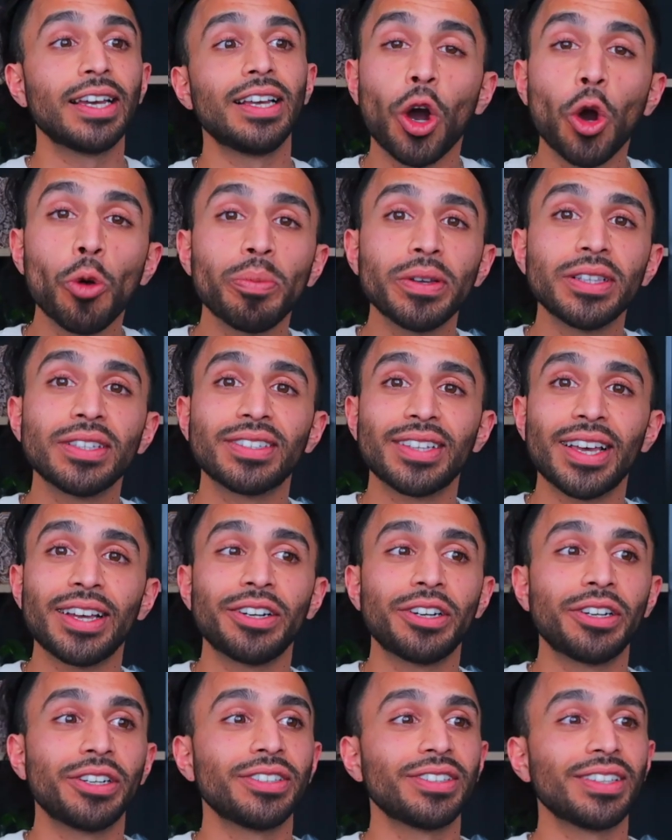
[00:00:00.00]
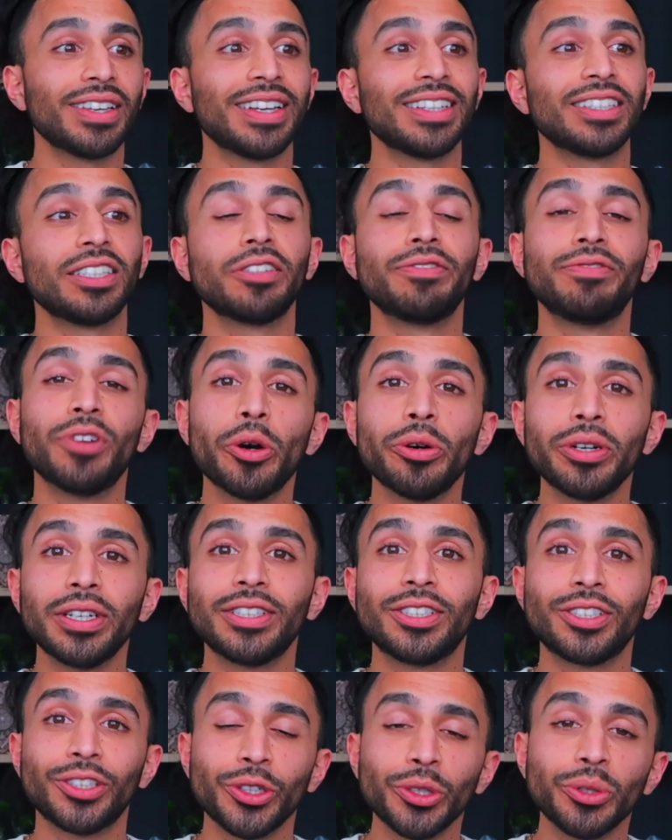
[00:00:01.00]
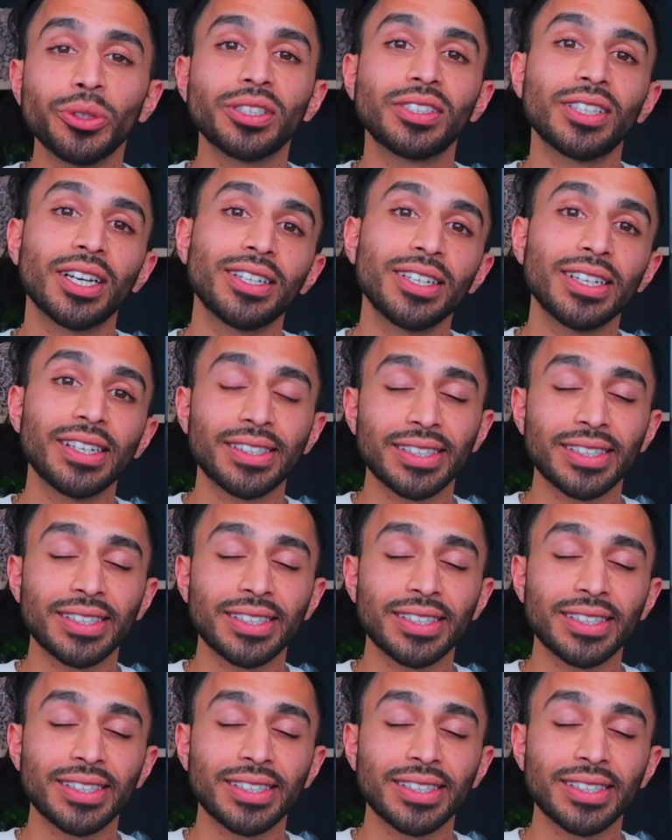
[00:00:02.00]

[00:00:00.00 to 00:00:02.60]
open centers devoted to studying